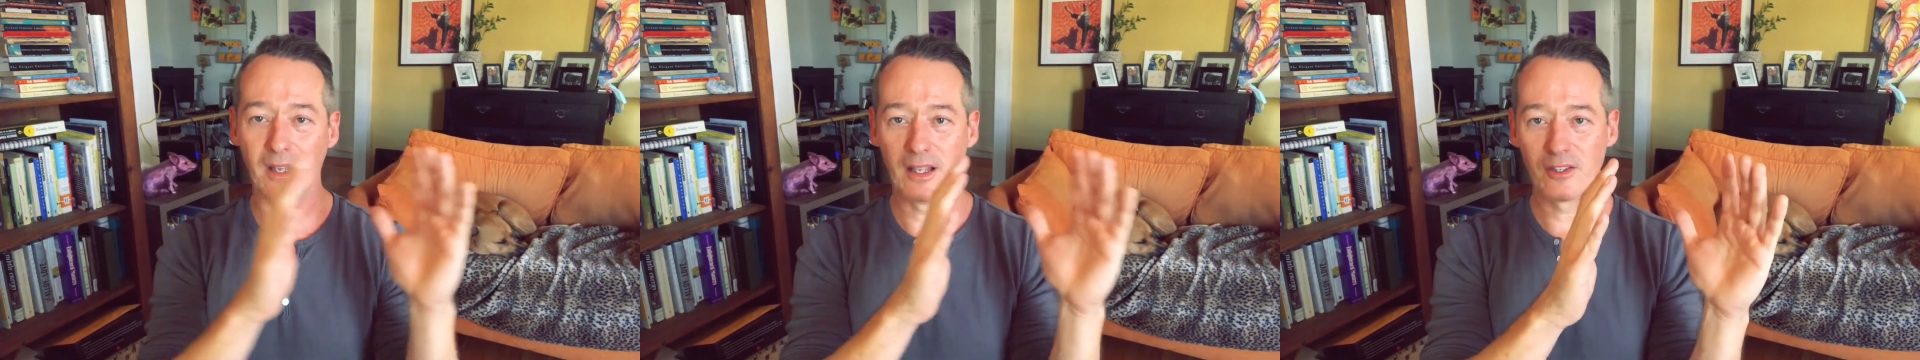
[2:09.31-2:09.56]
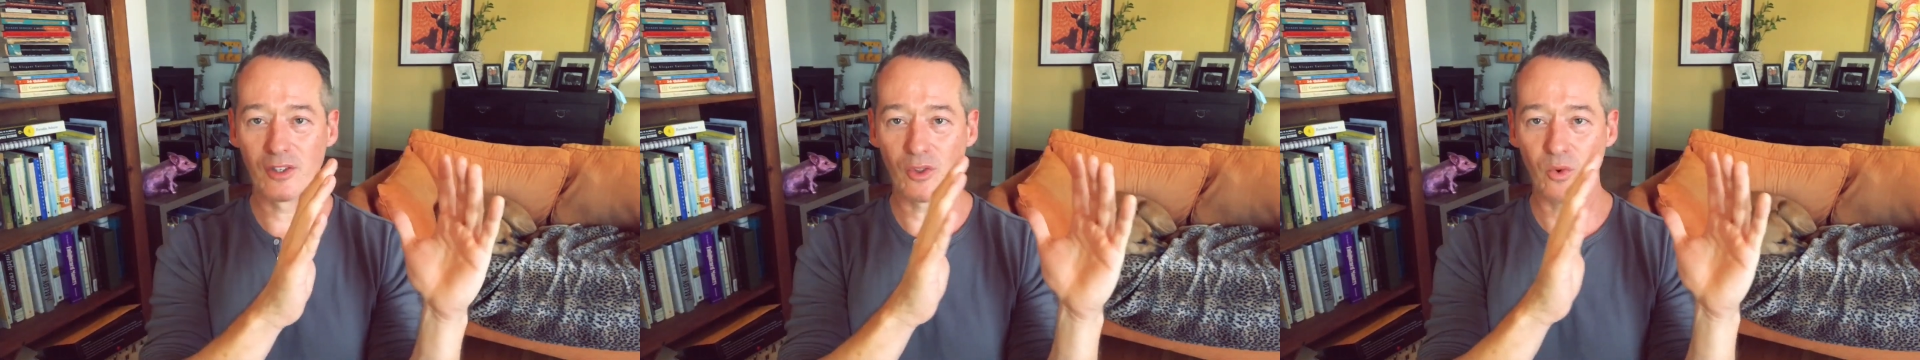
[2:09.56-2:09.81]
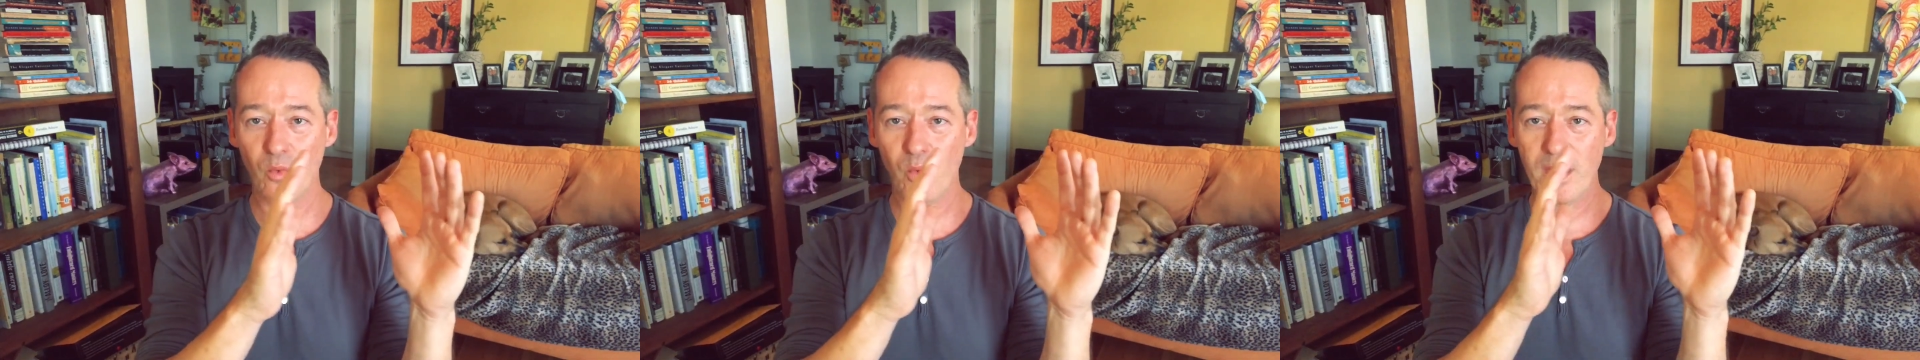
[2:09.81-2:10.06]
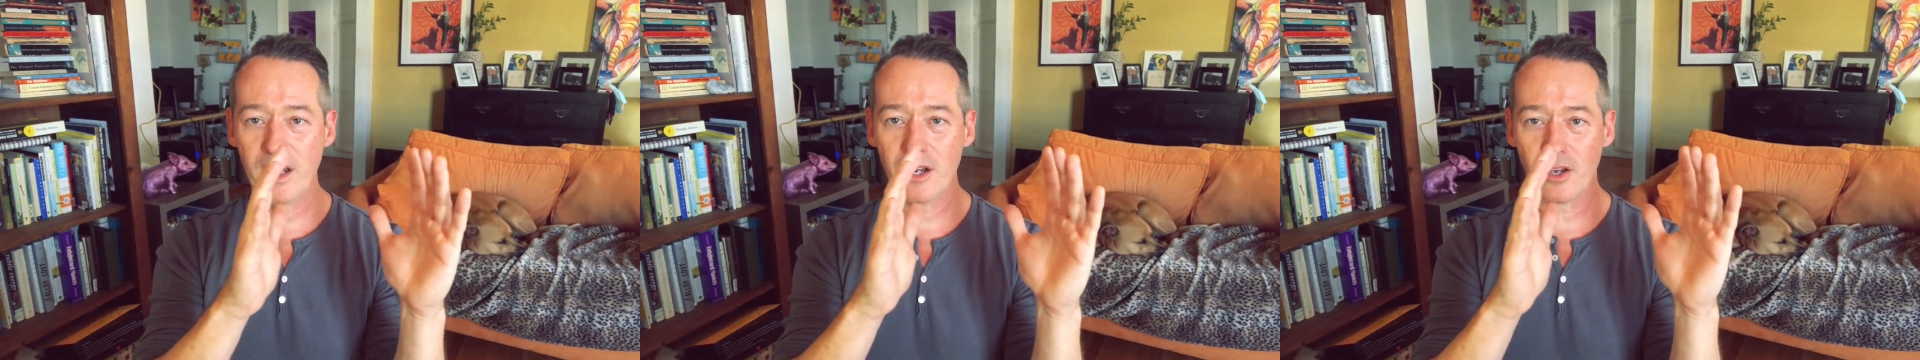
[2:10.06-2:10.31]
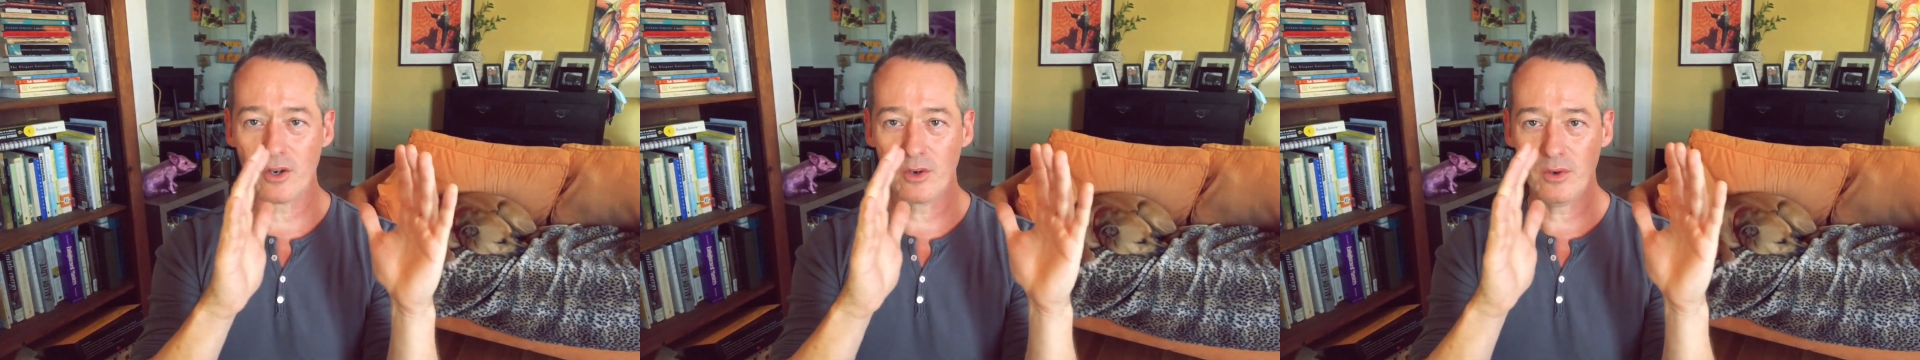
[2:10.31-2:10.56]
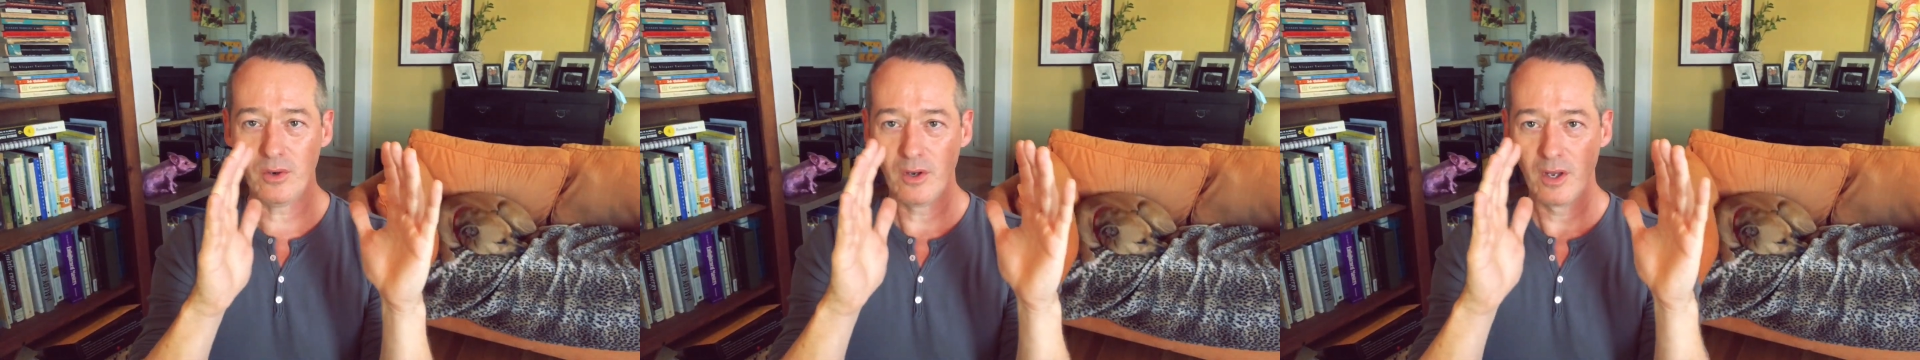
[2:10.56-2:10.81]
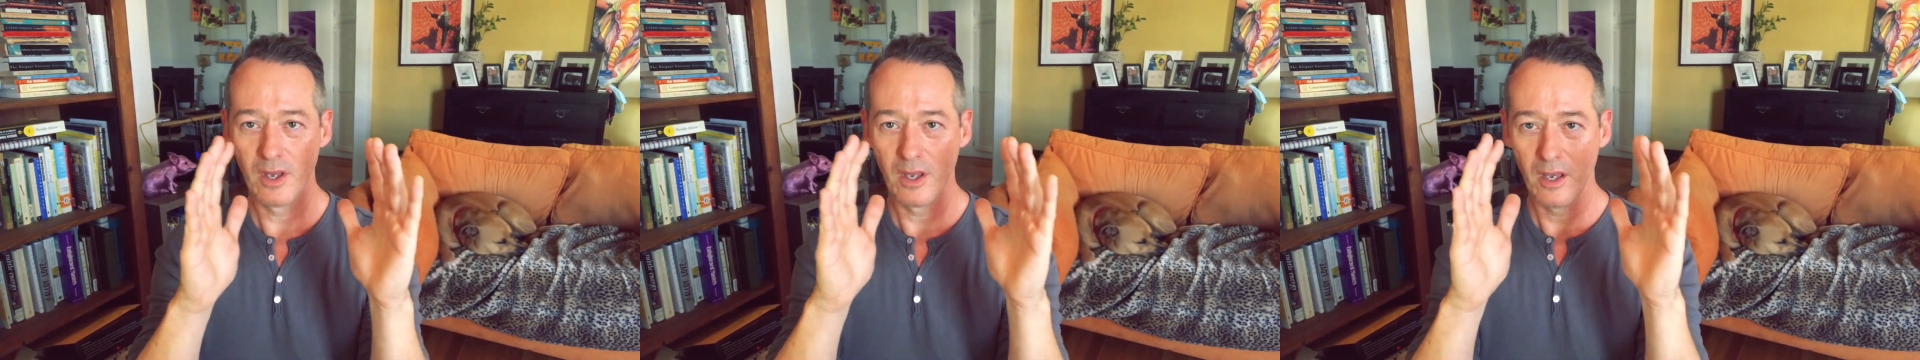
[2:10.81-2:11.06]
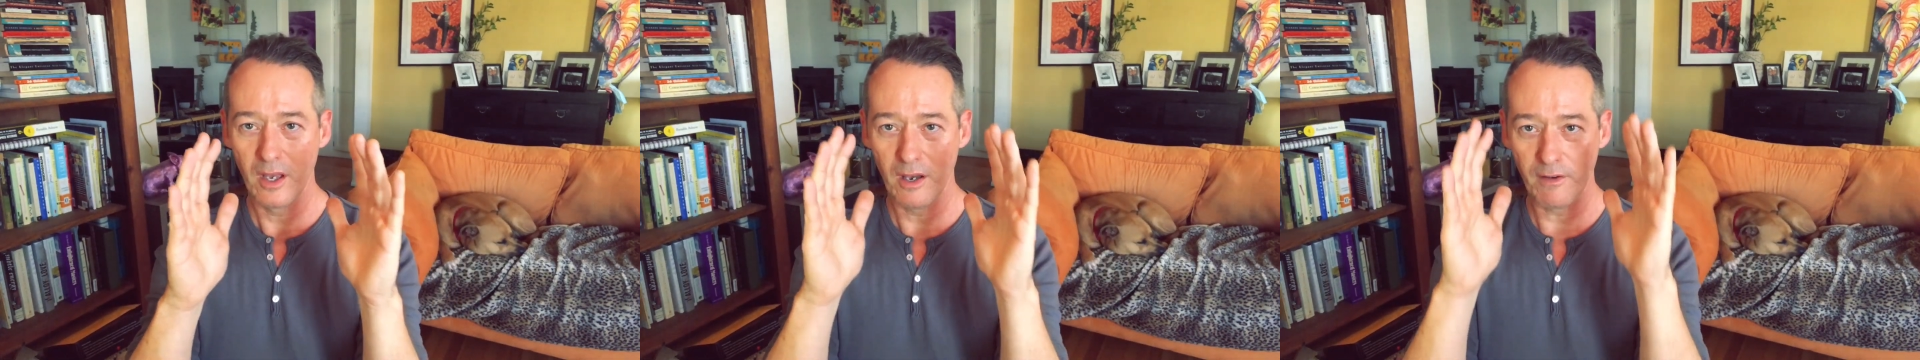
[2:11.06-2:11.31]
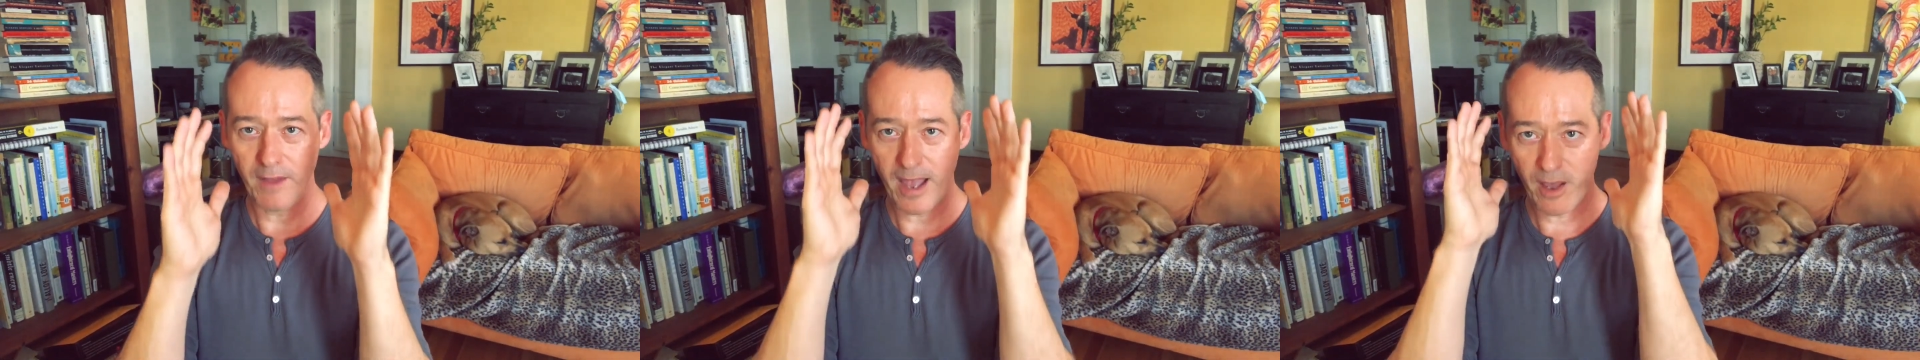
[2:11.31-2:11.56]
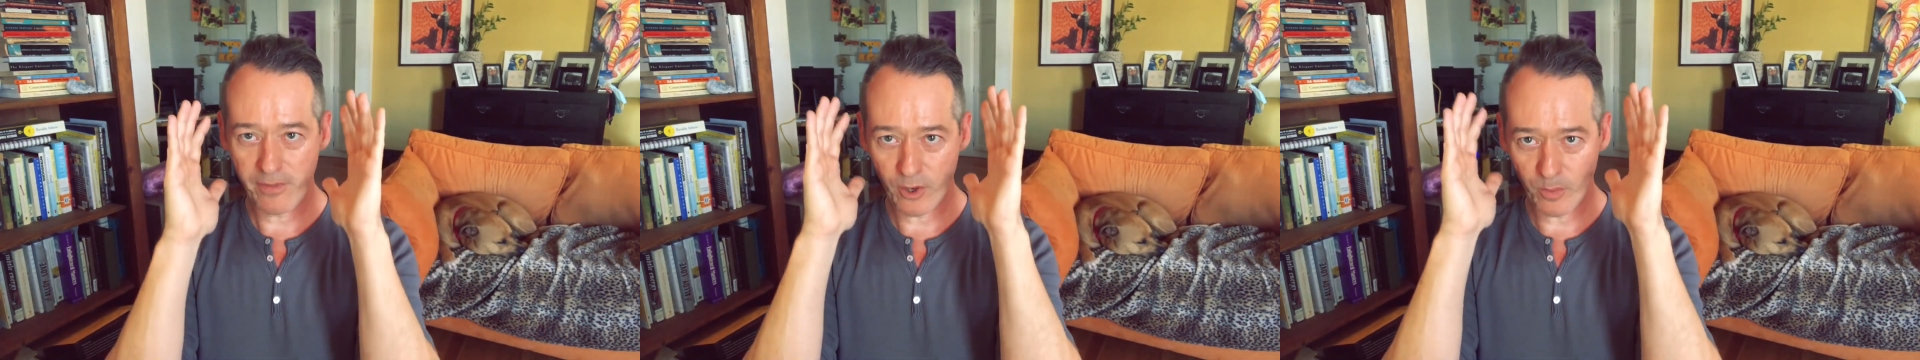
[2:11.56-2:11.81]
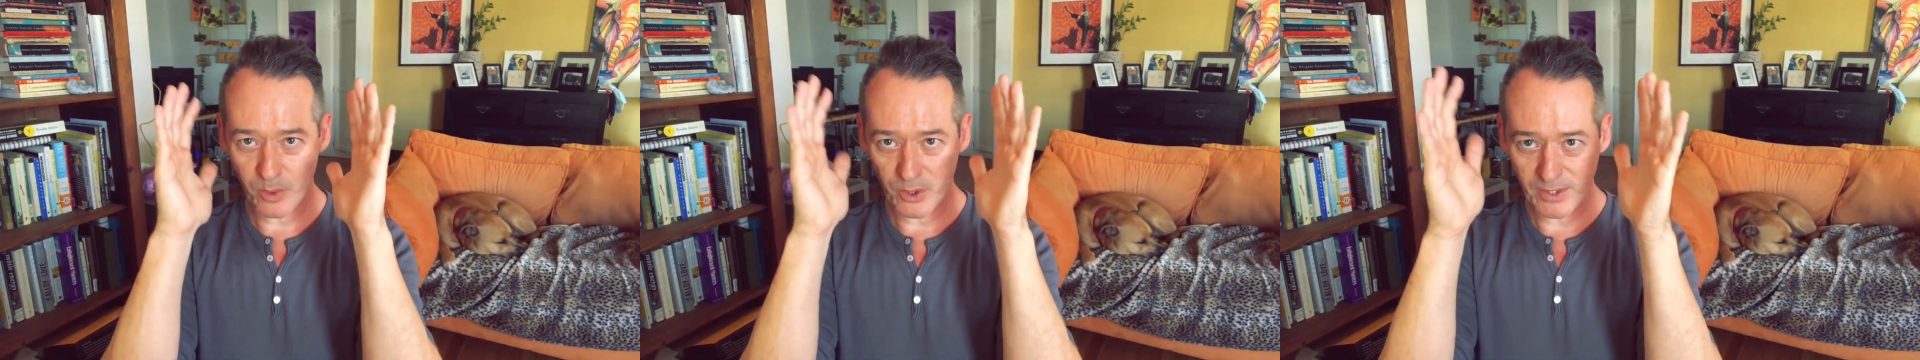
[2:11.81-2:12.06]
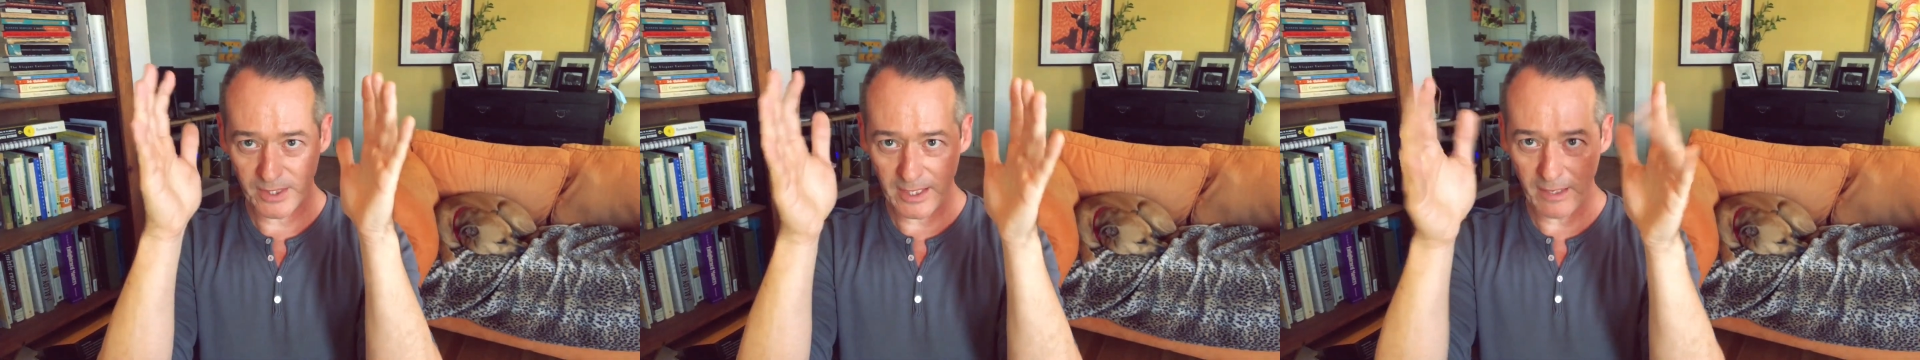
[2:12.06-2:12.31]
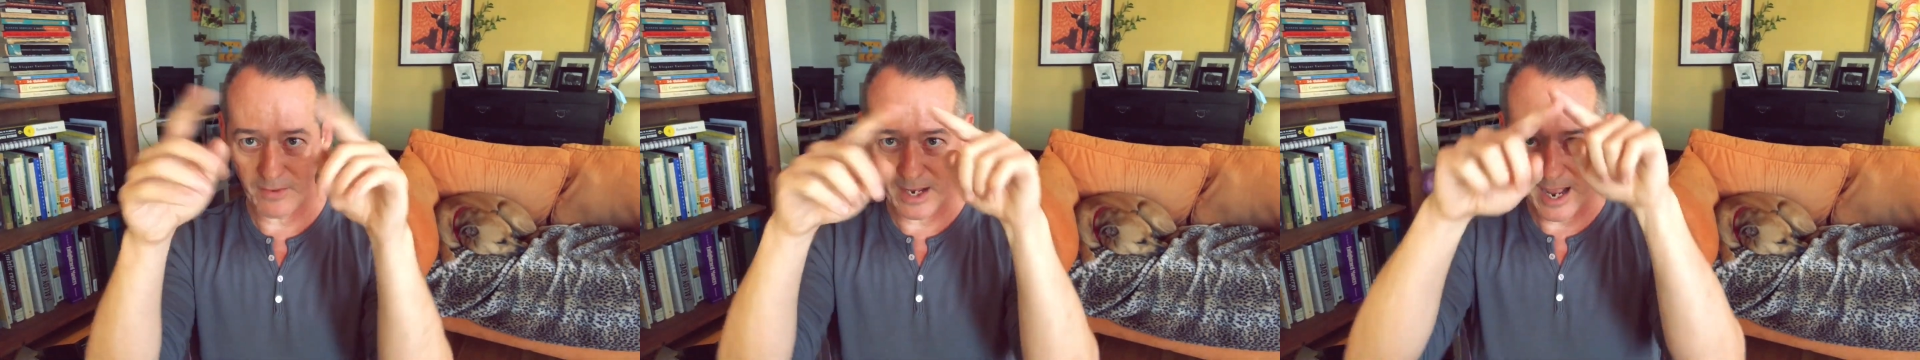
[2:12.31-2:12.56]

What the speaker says: And so the window of how they're perceiving,